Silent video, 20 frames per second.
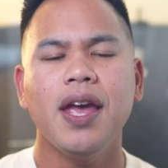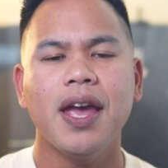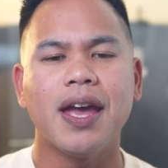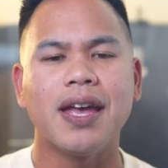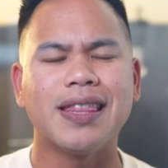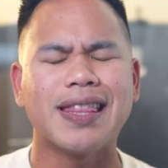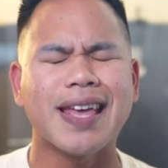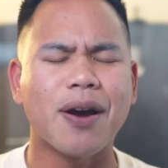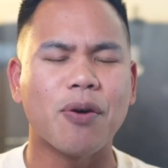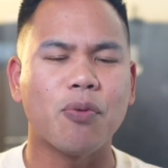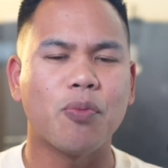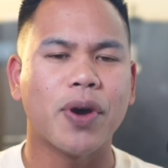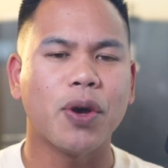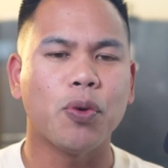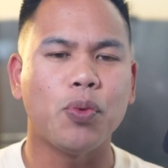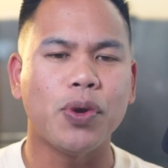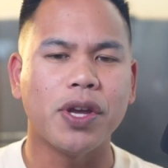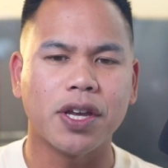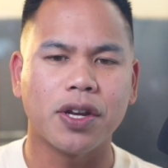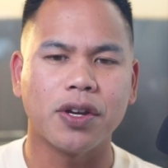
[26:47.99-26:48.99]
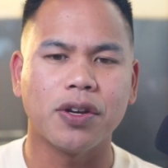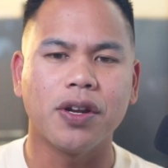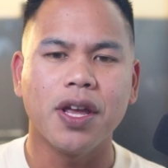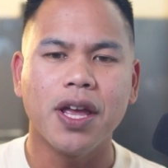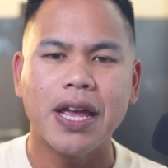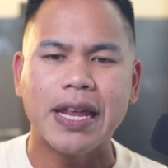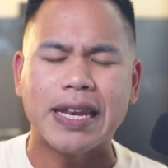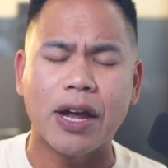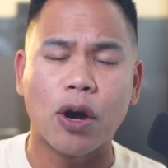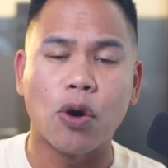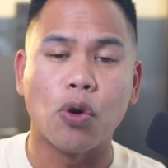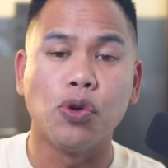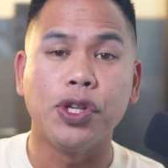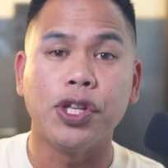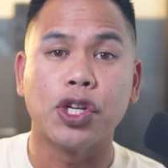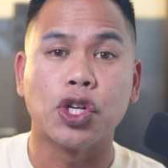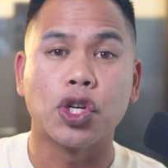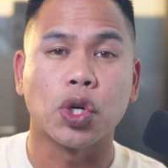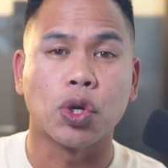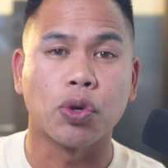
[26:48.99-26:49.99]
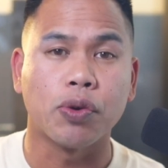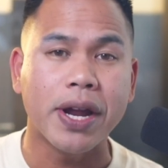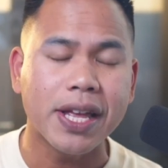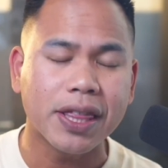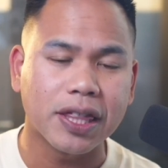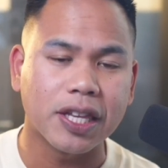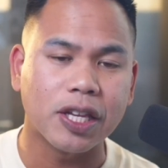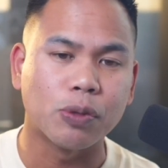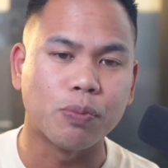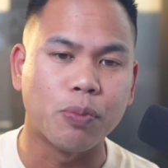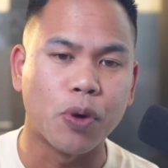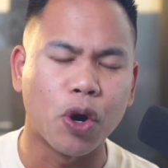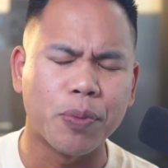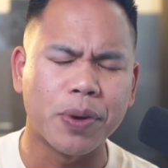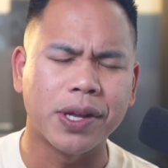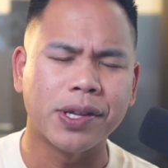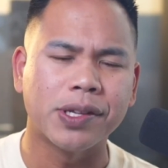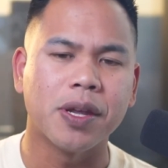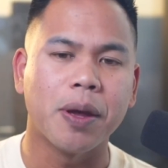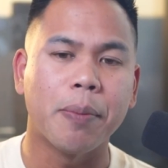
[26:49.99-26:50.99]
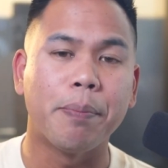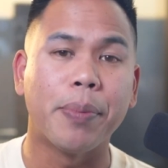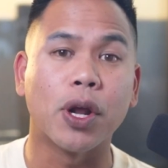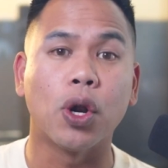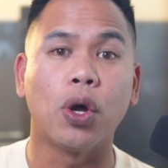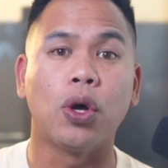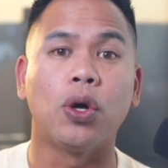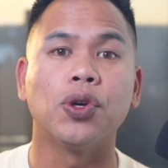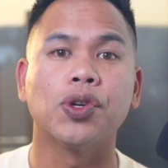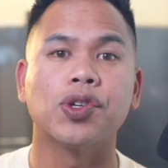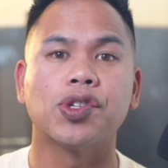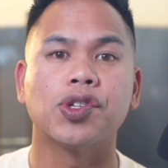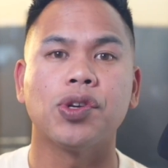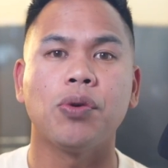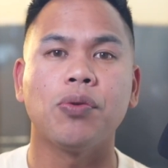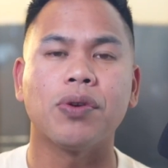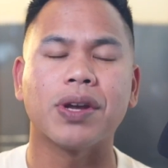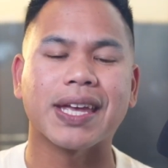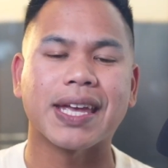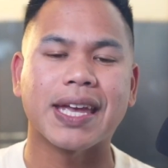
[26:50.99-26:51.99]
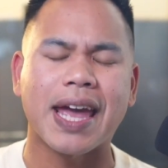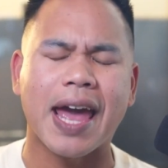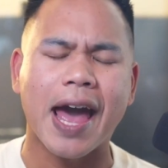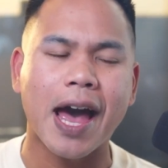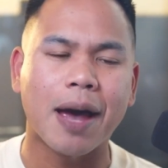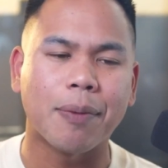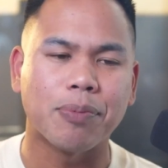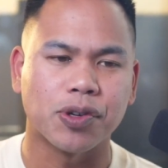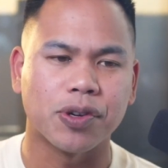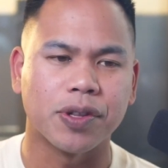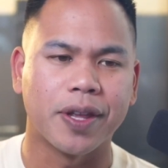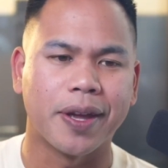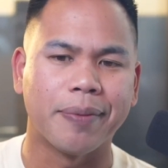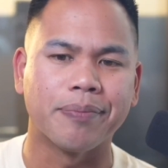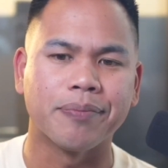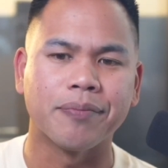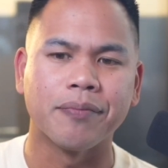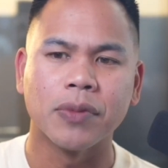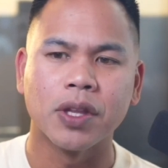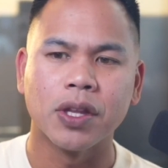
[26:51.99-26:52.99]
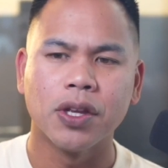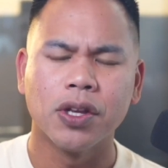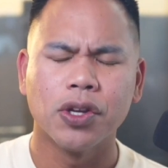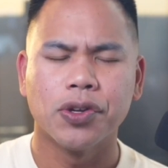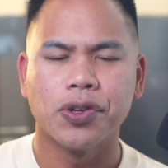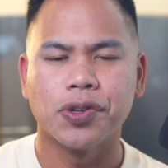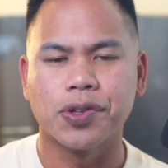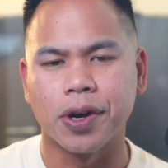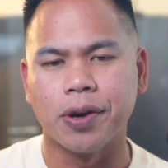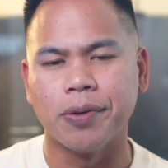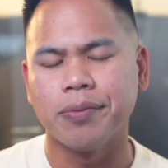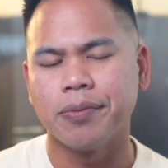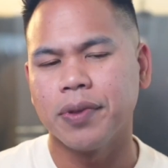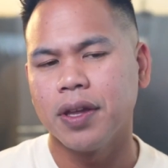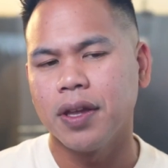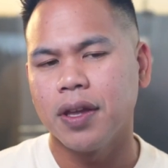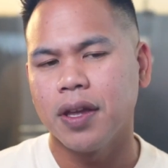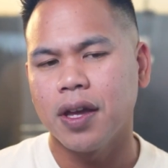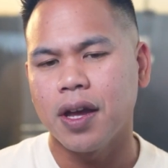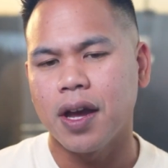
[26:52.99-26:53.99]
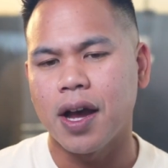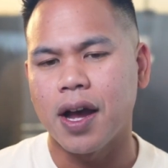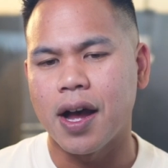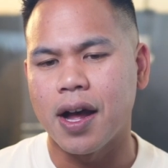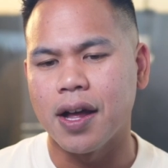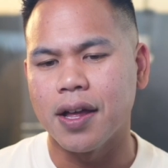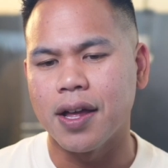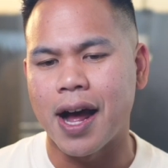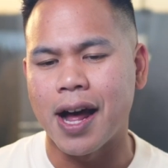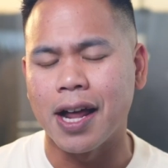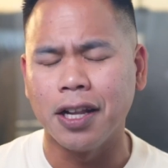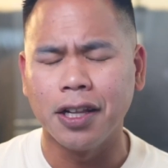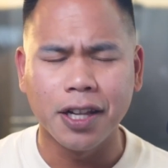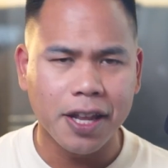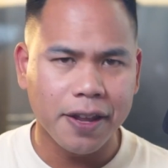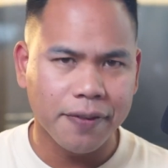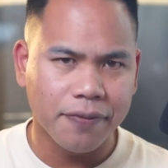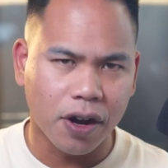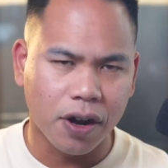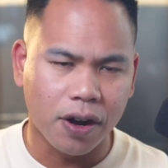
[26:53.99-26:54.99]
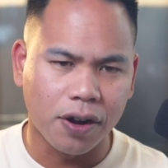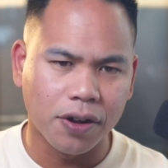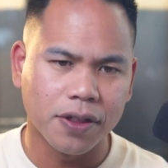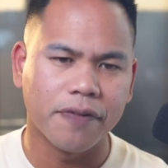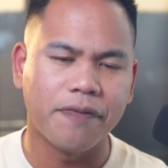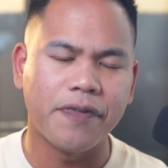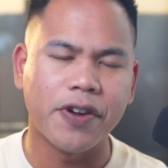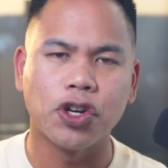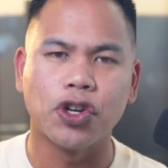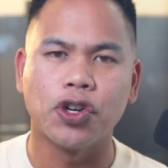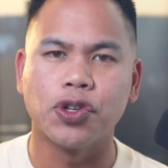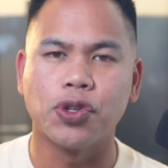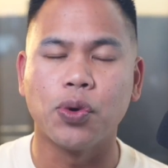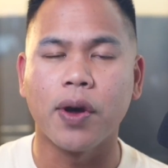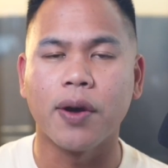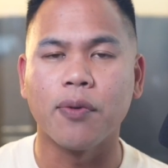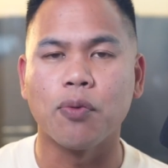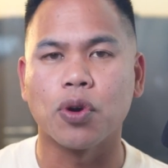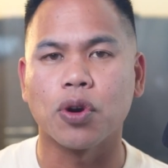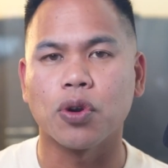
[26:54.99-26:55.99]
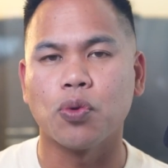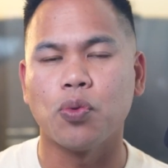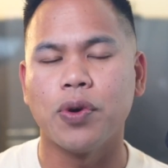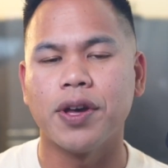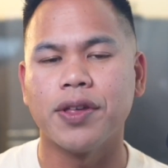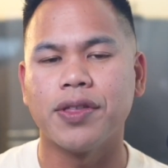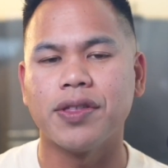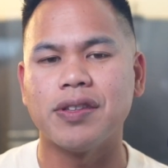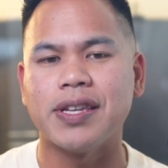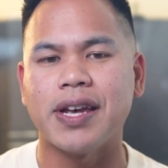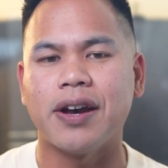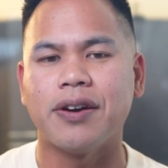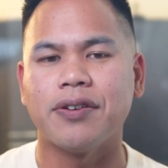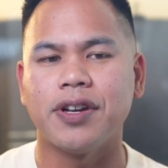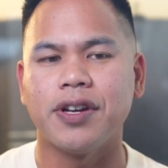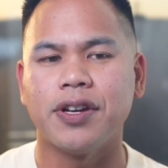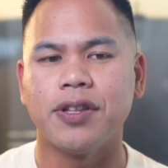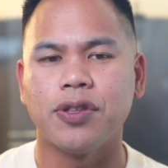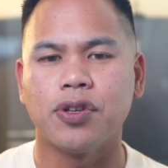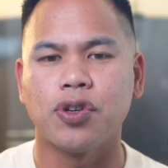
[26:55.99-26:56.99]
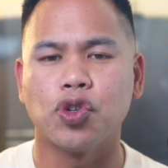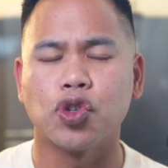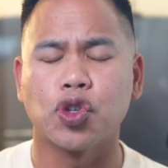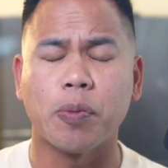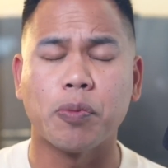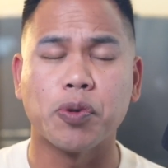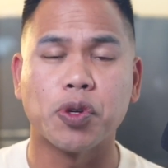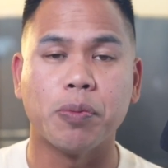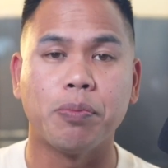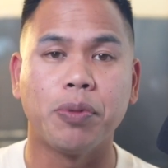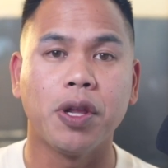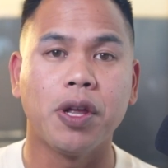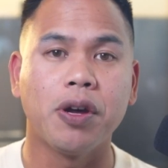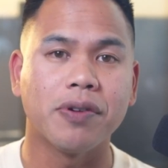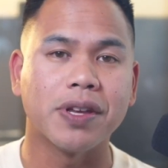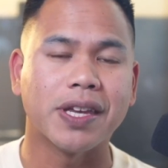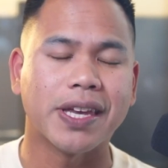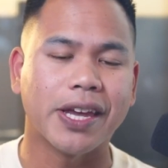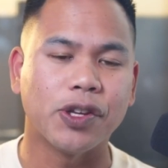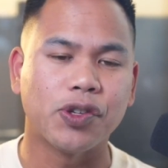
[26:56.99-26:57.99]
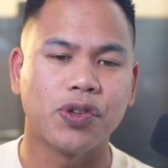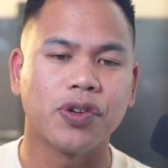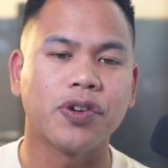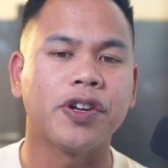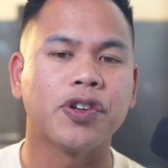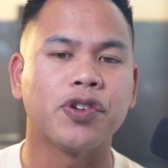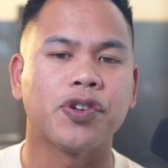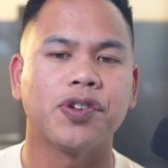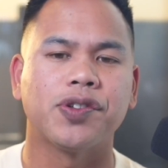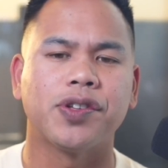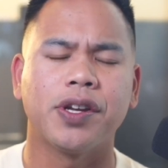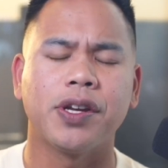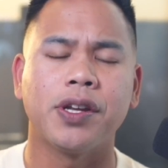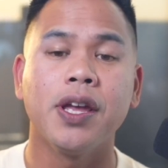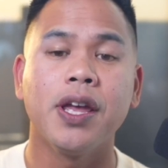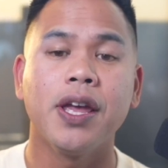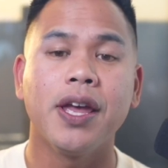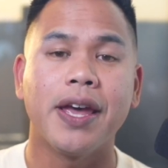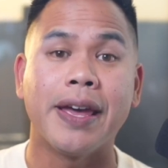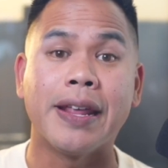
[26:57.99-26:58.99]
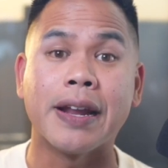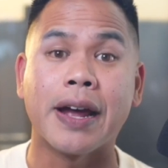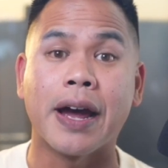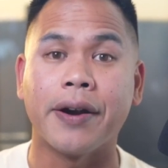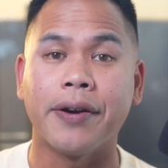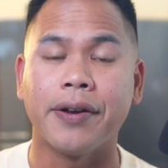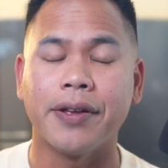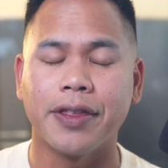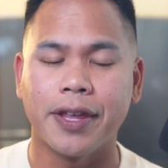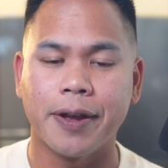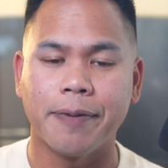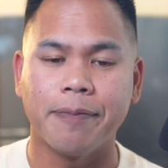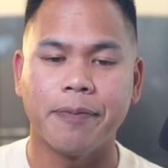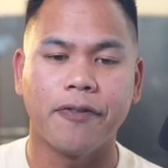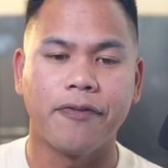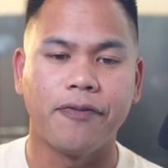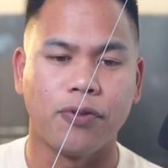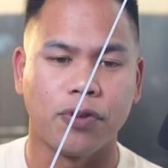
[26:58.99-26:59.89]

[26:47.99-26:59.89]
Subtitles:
And that way we can not only create these moments, but also capture them. So I'll leave all the vendors who I work with down in the description below in case you're interested in hiring them for